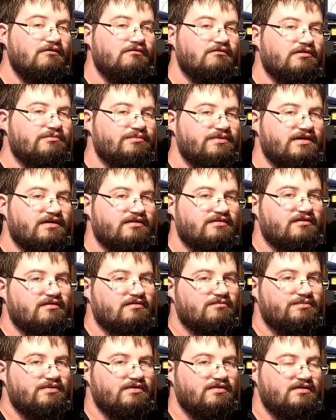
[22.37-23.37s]
was because I
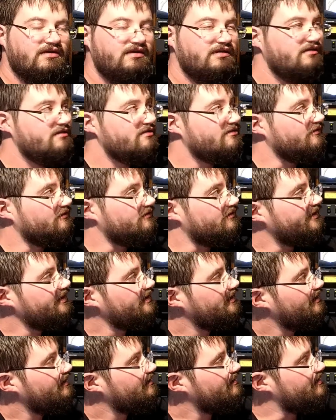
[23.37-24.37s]
was busy
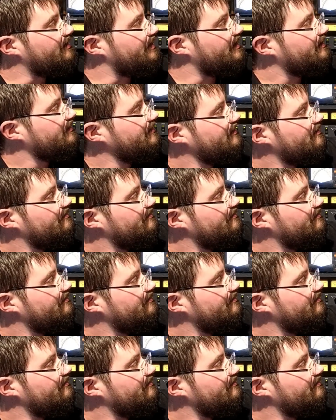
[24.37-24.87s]
installing a second